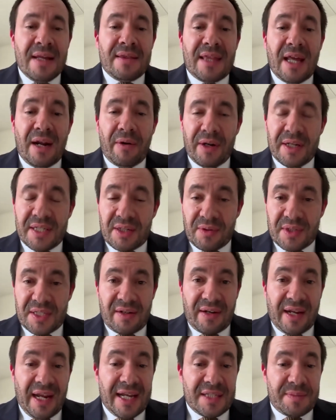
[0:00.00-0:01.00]
There is
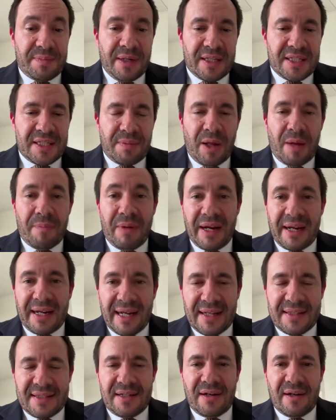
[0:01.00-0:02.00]
also gas being supplied by
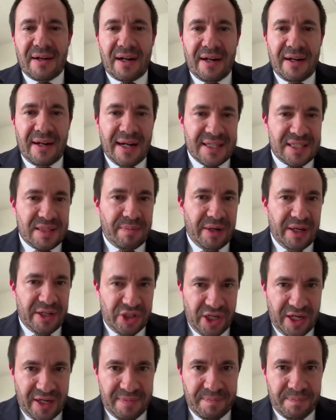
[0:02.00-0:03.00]
Qatar and
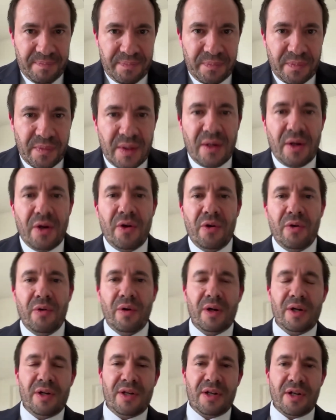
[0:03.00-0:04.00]
Azerbaijan,
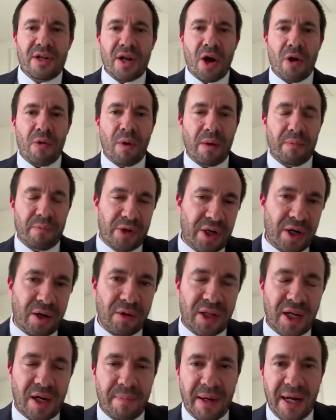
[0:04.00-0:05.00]
who no one would
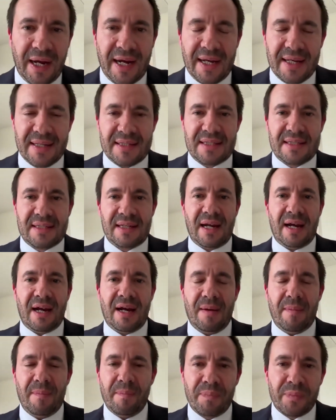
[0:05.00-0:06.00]
hold up as
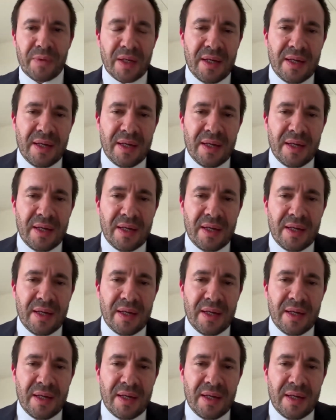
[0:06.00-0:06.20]
um,